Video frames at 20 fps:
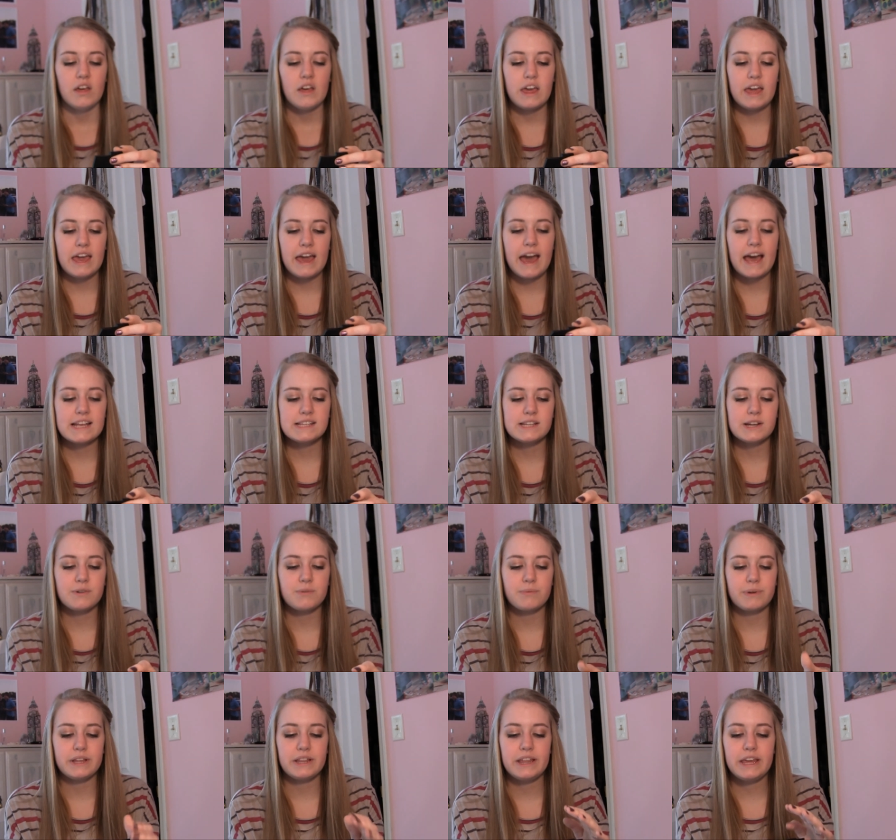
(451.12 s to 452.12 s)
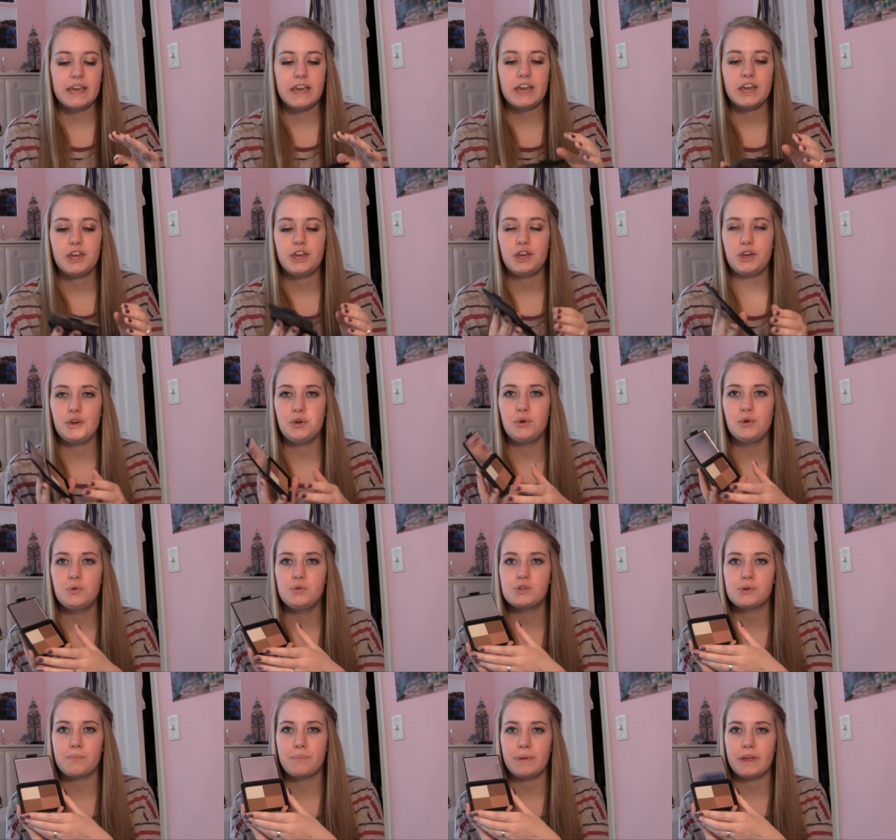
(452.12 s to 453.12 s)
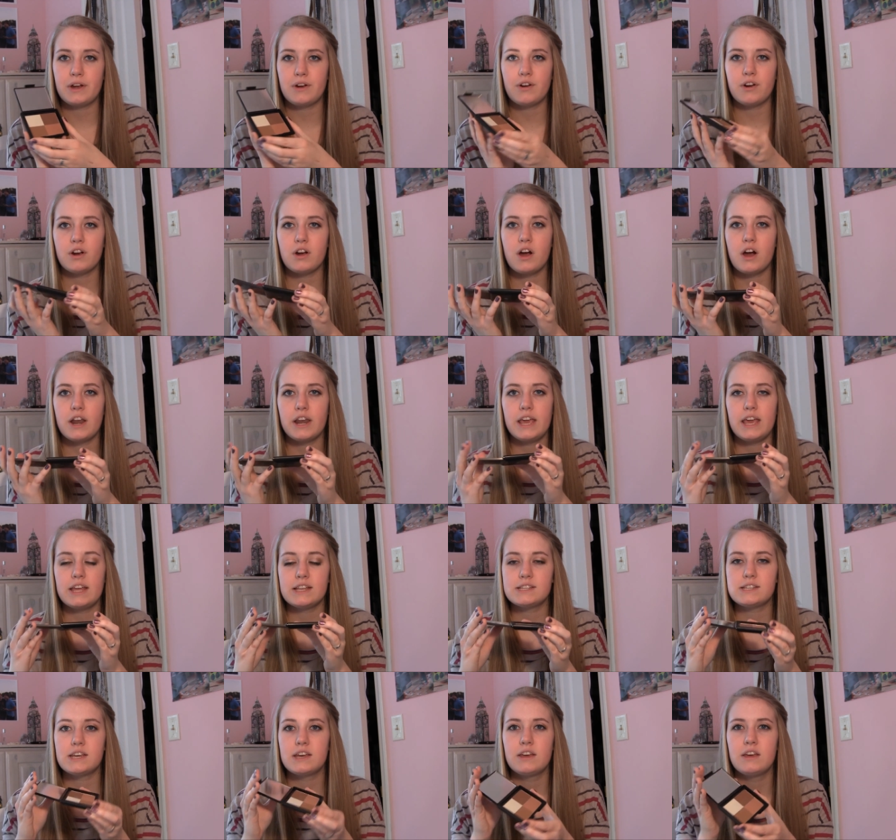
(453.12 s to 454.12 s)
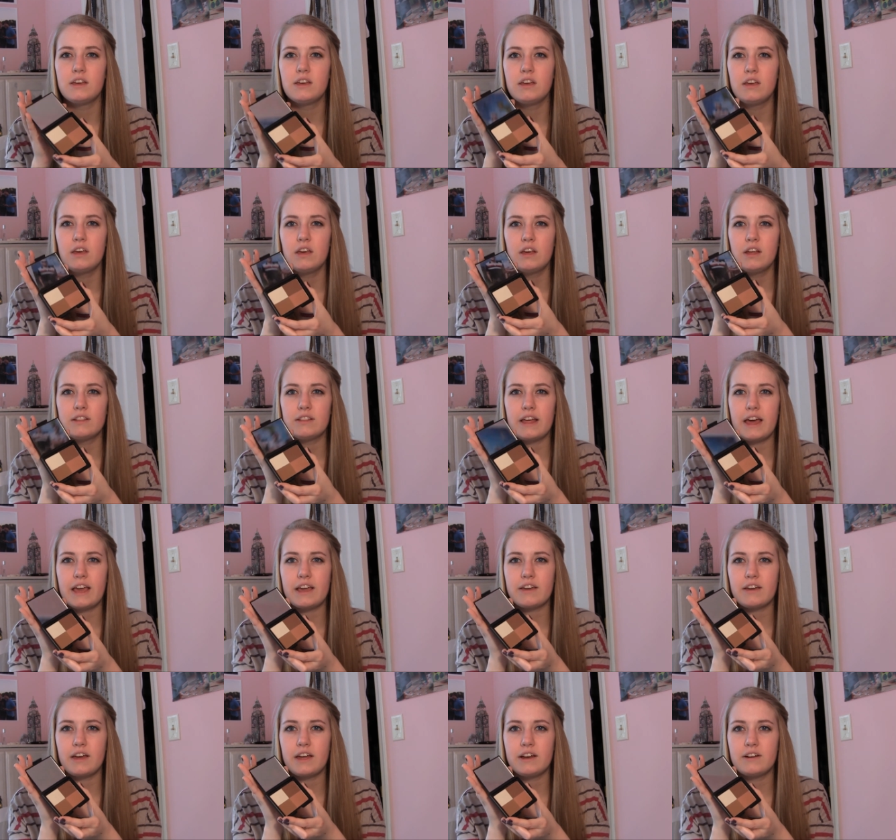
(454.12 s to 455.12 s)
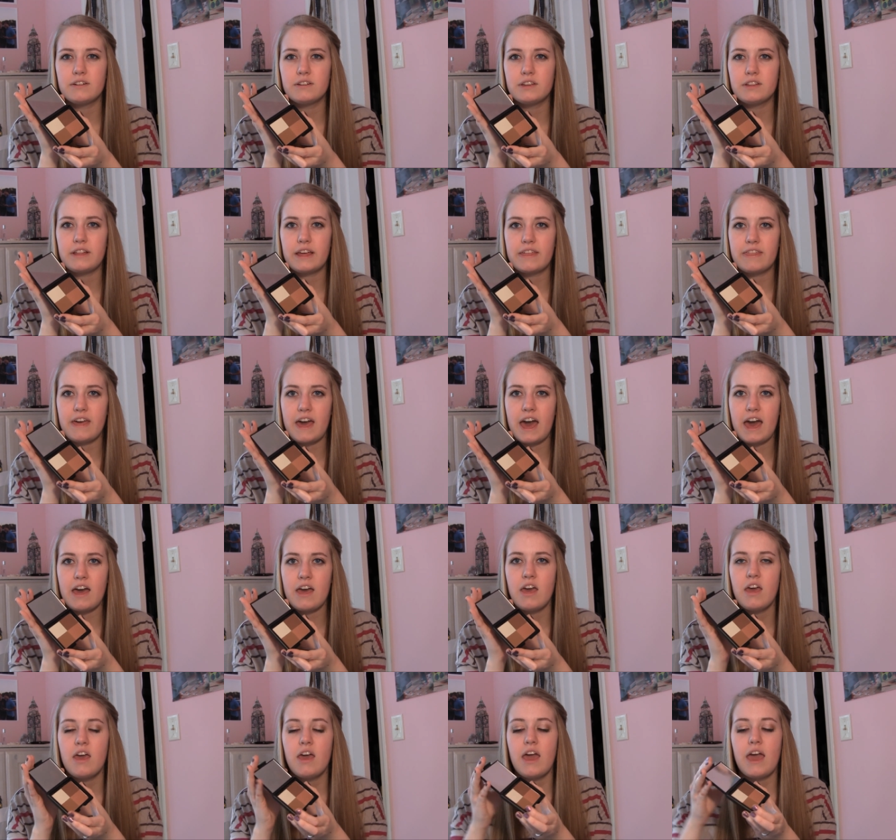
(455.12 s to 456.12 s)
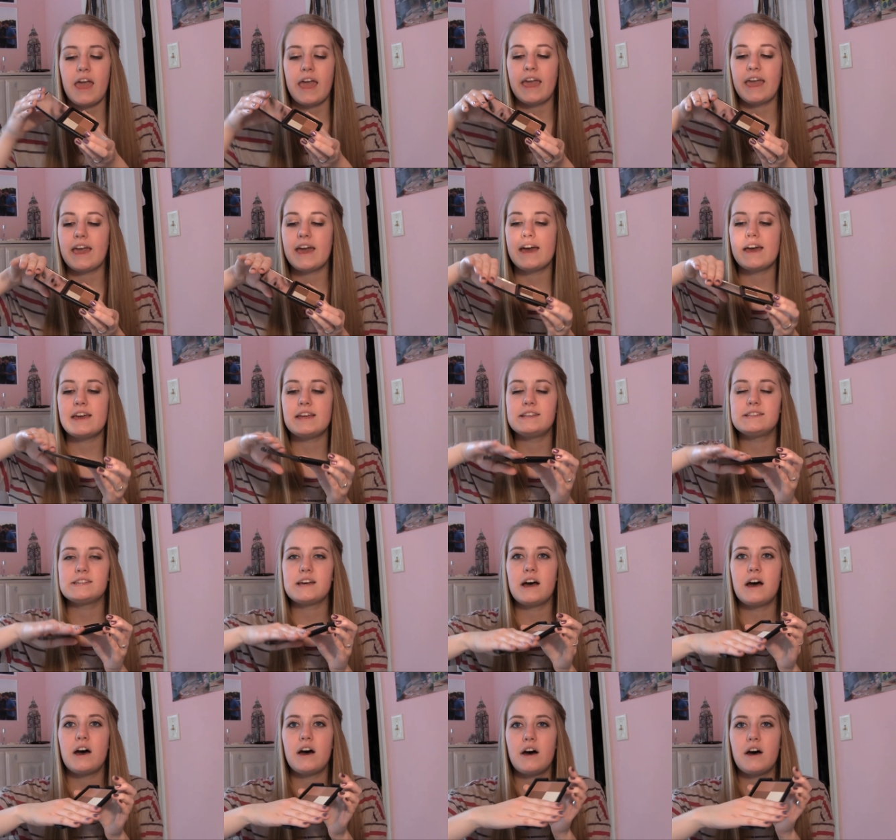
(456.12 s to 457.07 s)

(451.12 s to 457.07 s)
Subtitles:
it has a really huge mirror on it, like that, and